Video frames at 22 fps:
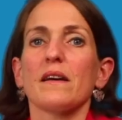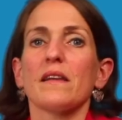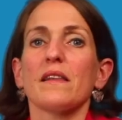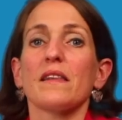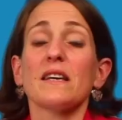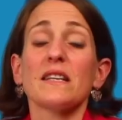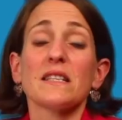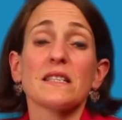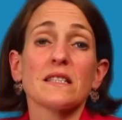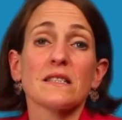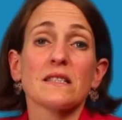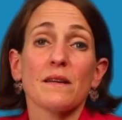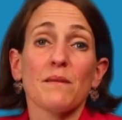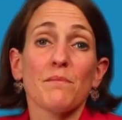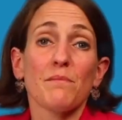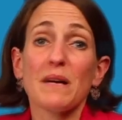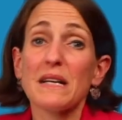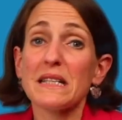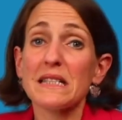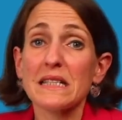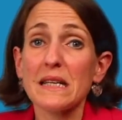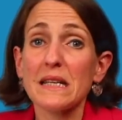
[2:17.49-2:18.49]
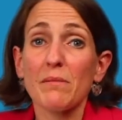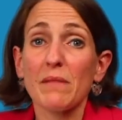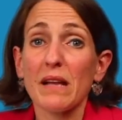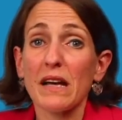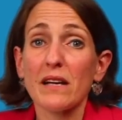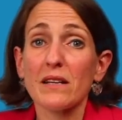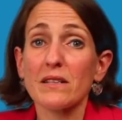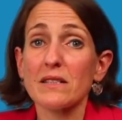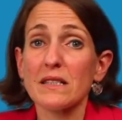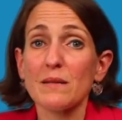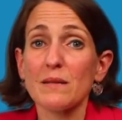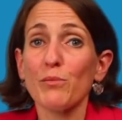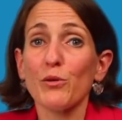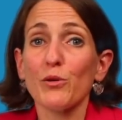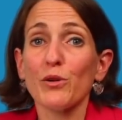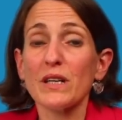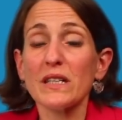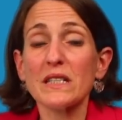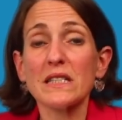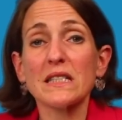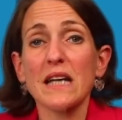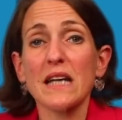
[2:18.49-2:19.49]
This may seem like a simple
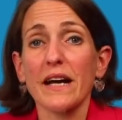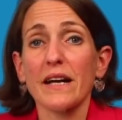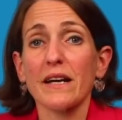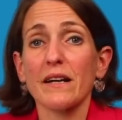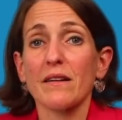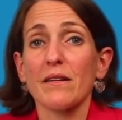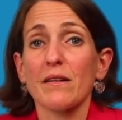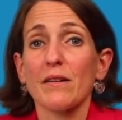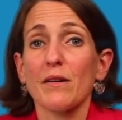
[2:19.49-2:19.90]
insight,